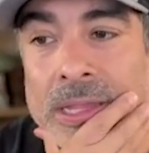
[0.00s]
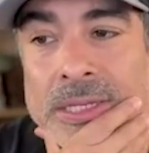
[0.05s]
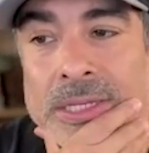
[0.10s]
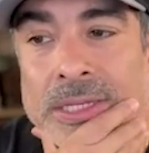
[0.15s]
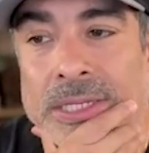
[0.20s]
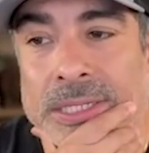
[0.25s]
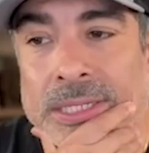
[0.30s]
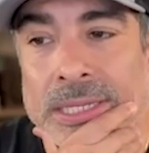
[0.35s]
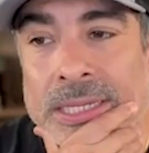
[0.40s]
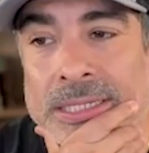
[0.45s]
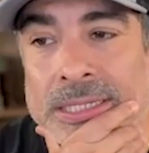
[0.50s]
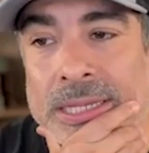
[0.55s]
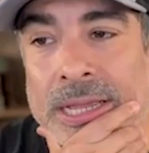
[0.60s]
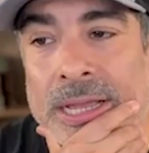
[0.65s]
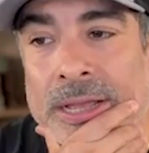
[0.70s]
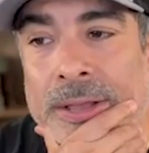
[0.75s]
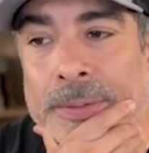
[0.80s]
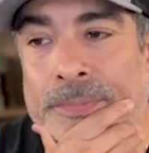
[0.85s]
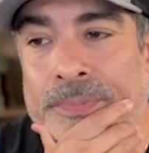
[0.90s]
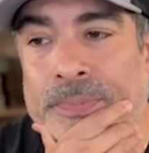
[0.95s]
She says,
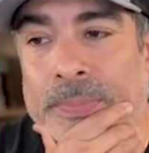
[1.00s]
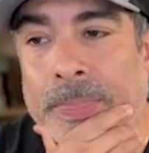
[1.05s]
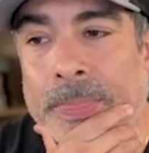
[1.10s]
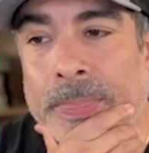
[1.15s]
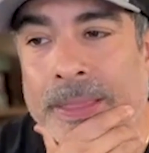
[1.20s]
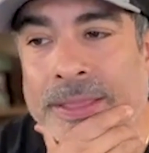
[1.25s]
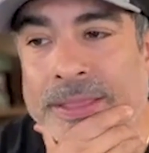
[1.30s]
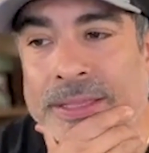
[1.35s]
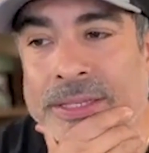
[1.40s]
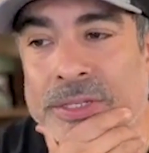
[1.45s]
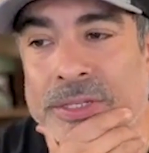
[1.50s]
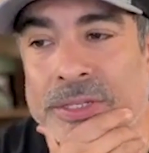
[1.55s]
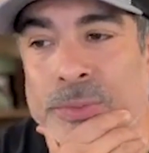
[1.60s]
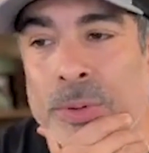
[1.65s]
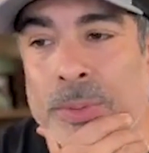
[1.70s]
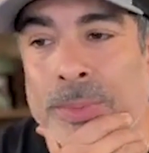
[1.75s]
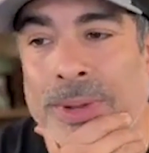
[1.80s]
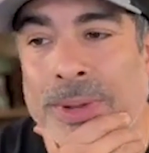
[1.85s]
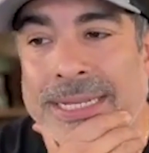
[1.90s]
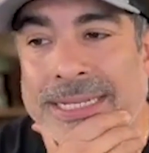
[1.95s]
um, this is
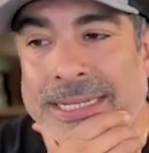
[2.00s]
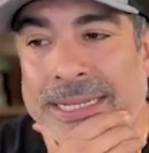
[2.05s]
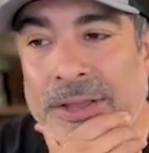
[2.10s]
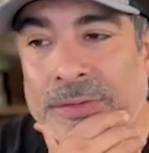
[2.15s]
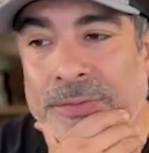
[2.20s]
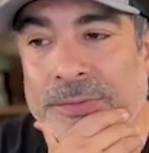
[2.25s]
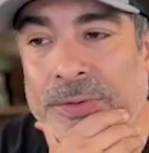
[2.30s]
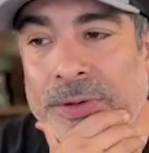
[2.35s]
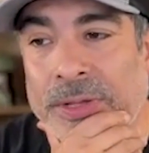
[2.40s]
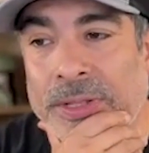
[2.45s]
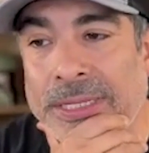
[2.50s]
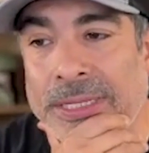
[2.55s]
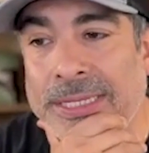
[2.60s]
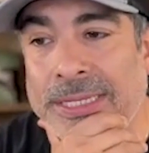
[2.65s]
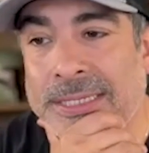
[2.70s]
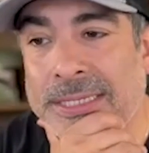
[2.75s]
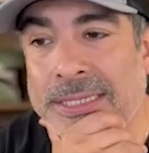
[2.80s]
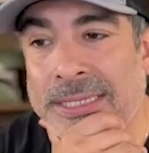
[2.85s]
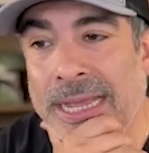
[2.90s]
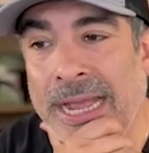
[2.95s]
where my downfall
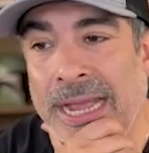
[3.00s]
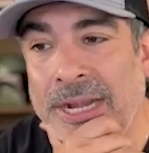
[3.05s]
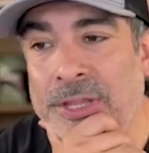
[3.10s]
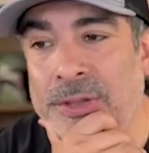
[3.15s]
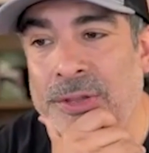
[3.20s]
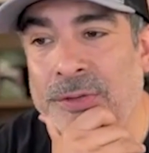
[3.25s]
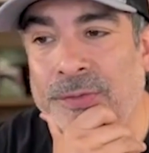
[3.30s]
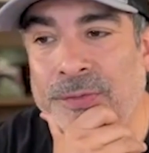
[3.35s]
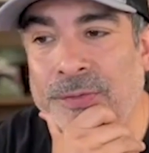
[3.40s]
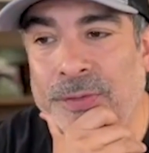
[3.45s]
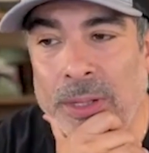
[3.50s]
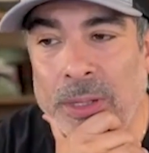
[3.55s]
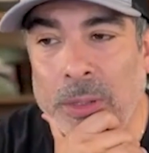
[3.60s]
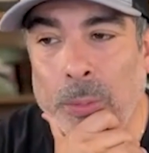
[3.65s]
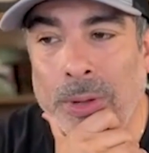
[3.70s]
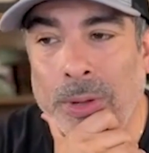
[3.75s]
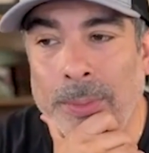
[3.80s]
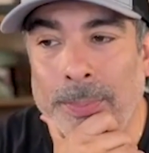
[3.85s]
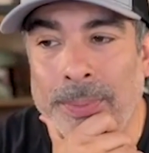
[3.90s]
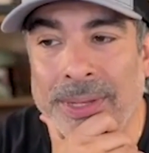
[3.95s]
is how do you
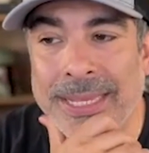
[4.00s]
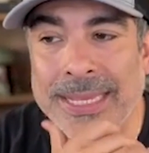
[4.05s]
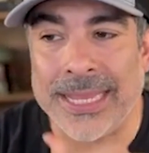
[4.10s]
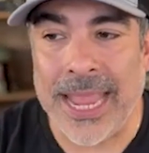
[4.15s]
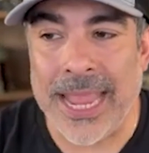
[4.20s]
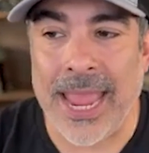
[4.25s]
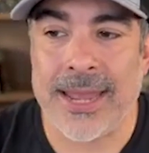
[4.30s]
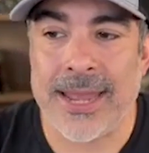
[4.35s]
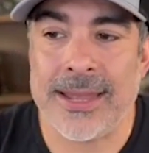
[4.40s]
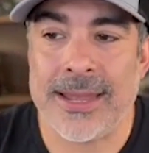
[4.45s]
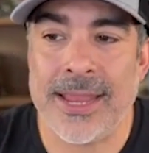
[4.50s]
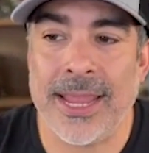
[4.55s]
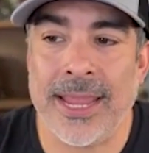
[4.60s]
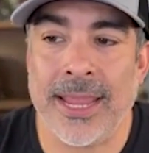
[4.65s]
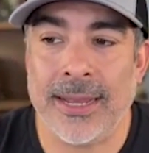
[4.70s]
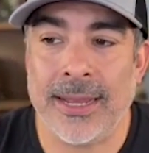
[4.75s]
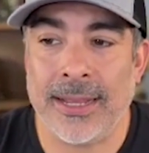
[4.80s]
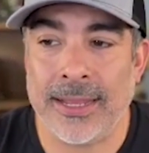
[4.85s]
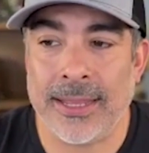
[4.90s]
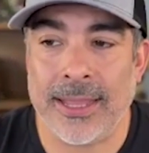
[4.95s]
follow up again
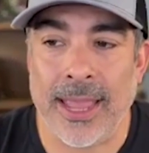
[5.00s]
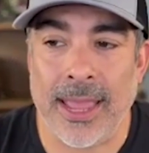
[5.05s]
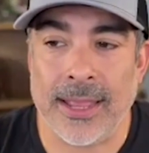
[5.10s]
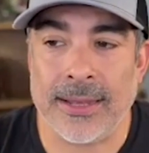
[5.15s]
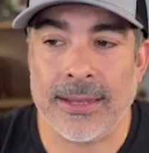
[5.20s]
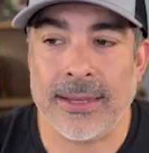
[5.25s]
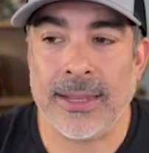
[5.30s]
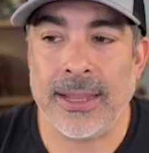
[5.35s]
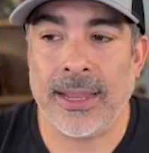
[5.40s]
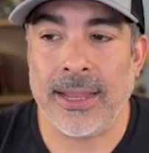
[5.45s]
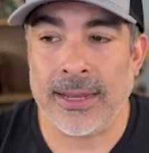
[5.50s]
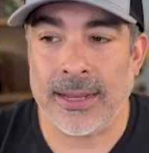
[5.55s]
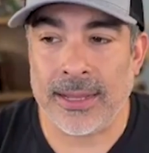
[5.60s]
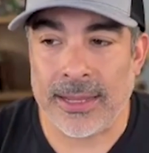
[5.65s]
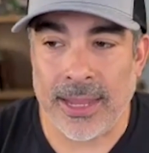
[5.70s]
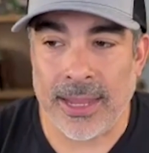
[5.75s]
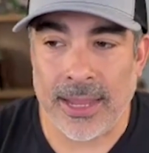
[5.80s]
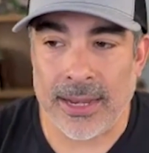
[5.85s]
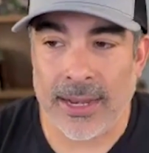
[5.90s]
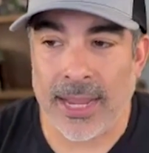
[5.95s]
and again and
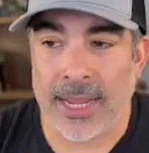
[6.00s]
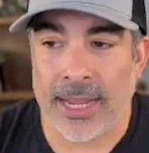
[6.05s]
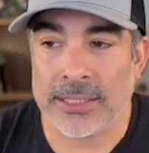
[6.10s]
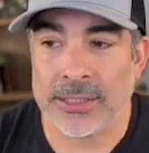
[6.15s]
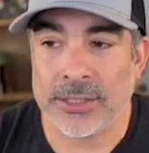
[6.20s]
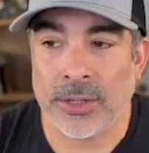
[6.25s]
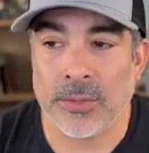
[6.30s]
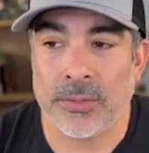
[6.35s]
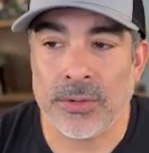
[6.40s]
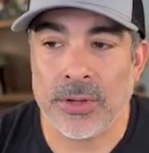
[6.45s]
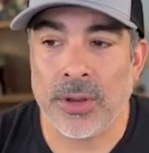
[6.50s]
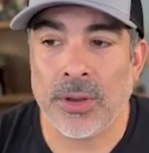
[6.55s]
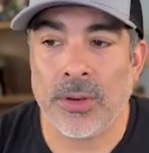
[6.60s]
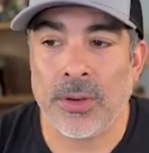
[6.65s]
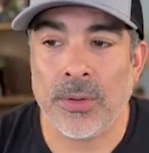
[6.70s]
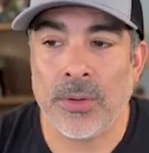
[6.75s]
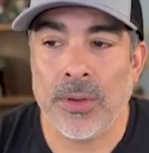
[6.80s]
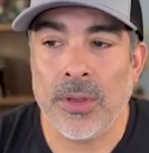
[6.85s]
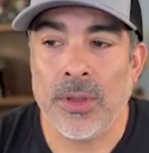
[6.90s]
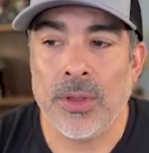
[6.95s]
again i don't
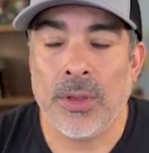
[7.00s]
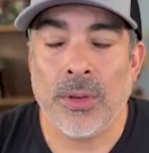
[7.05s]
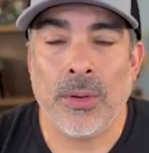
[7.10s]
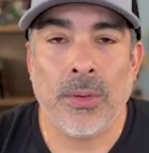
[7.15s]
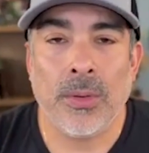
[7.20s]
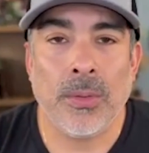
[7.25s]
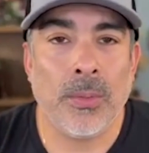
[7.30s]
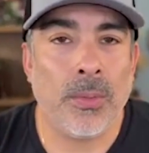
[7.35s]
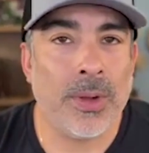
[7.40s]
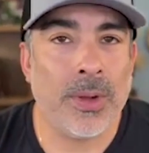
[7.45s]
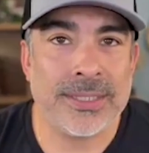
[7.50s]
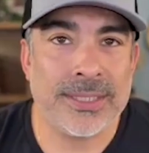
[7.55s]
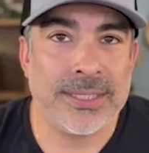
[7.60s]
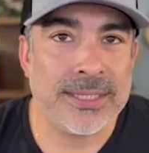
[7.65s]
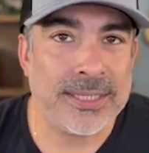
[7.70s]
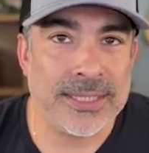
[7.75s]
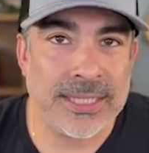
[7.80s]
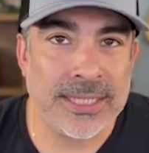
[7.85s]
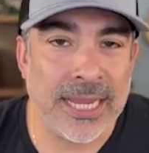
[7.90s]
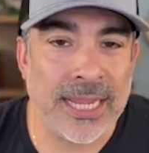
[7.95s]
know what to
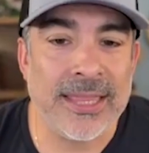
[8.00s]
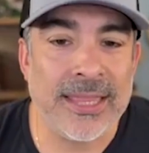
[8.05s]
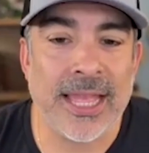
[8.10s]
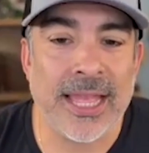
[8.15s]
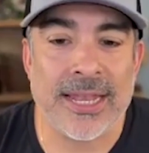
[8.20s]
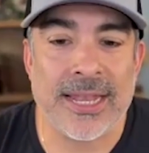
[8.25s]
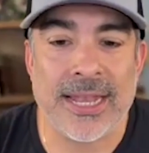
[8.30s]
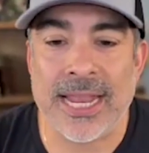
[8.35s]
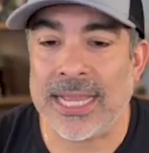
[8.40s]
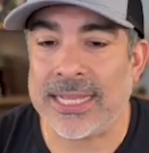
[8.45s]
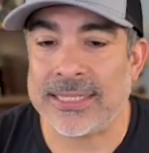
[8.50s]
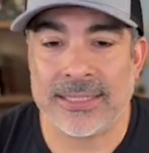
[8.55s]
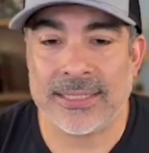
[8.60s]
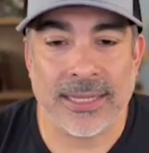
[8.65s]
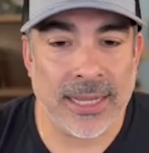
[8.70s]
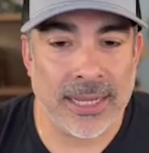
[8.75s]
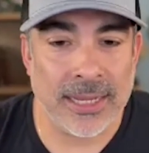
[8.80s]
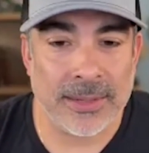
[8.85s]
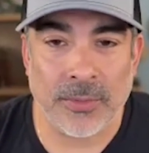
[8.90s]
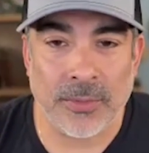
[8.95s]
say that next
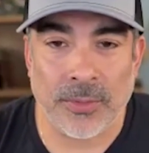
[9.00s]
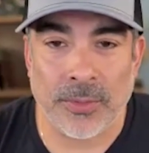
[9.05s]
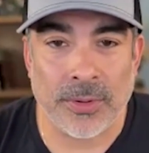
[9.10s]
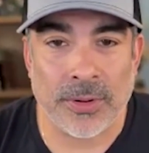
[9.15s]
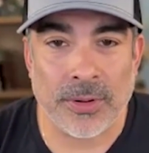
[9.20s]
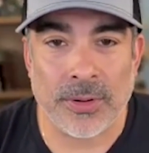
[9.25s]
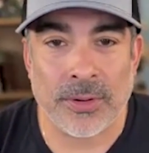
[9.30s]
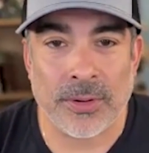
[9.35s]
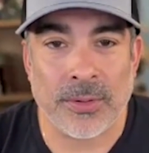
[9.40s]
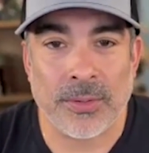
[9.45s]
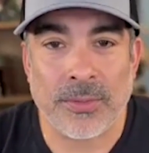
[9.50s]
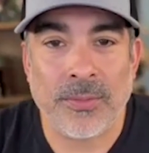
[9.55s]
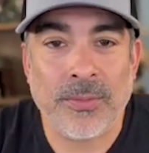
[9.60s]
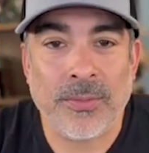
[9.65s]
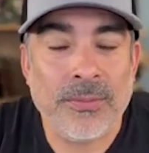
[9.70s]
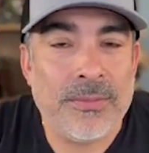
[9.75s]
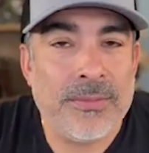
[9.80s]
time or or